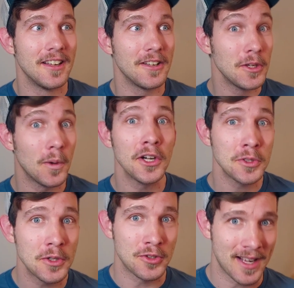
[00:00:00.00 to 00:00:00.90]
You want
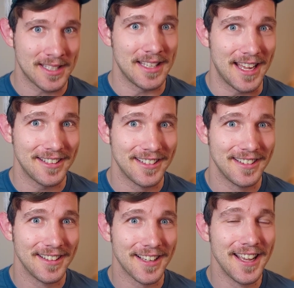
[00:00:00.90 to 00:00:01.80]
to address that
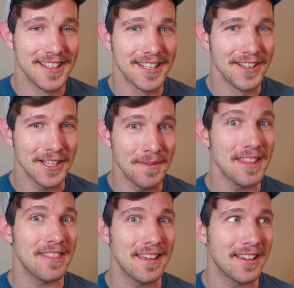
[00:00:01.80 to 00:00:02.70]
because they're gonna be
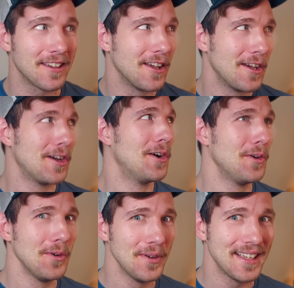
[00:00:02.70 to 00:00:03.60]
thinking,
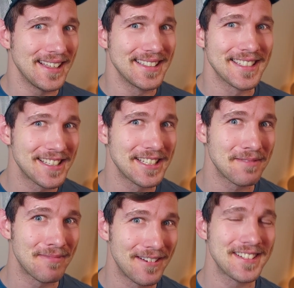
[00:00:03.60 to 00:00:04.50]
who is this
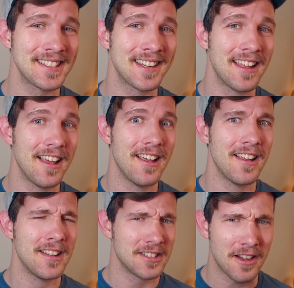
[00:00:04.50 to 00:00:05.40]
person
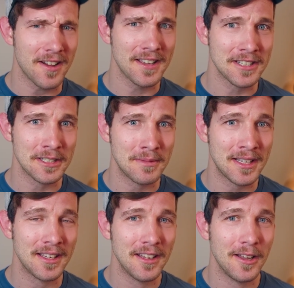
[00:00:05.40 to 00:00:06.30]
talking to me?